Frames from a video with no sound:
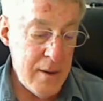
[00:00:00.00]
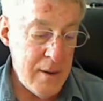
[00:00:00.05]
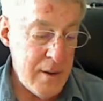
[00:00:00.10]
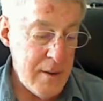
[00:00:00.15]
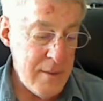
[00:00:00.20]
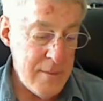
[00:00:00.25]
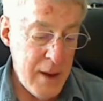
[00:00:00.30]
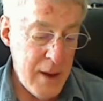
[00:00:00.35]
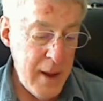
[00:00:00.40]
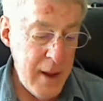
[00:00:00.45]

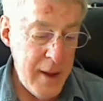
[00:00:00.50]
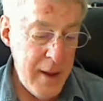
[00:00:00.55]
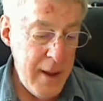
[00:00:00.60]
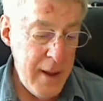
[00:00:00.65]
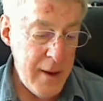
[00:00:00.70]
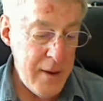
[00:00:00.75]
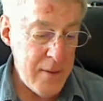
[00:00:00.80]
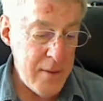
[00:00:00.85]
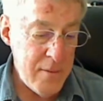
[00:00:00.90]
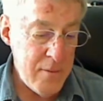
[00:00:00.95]
of a place
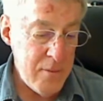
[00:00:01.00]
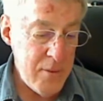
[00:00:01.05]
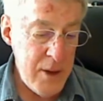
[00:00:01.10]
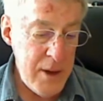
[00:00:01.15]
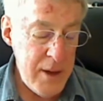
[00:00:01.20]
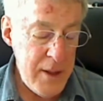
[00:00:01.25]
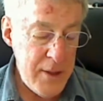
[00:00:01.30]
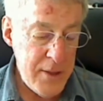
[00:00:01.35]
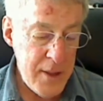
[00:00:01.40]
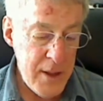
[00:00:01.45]
that we
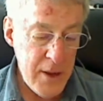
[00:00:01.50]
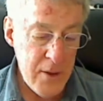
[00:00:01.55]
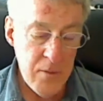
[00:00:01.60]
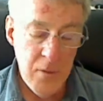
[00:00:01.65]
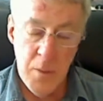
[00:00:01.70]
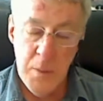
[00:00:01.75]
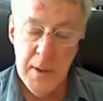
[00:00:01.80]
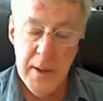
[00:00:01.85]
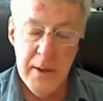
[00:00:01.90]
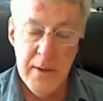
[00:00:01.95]
haven't had
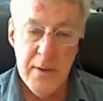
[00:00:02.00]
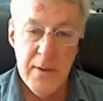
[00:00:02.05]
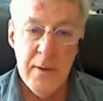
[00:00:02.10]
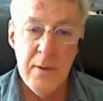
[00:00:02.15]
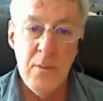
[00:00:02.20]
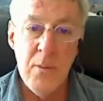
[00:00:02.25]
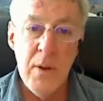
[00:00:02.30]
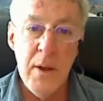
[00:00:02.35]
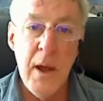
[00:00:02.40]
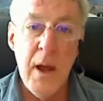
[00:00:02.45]

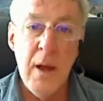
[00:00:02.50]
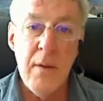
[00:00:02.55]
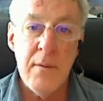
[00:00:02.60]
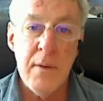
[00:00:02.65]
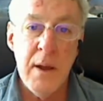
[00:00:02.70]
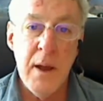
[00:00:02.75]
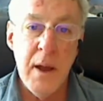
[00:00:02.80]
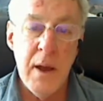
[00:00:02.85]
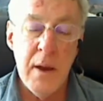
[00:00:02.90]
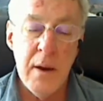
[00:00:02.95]
events take
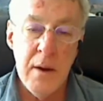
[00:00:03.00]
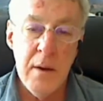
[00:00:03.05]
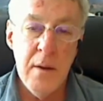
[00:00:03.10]
place.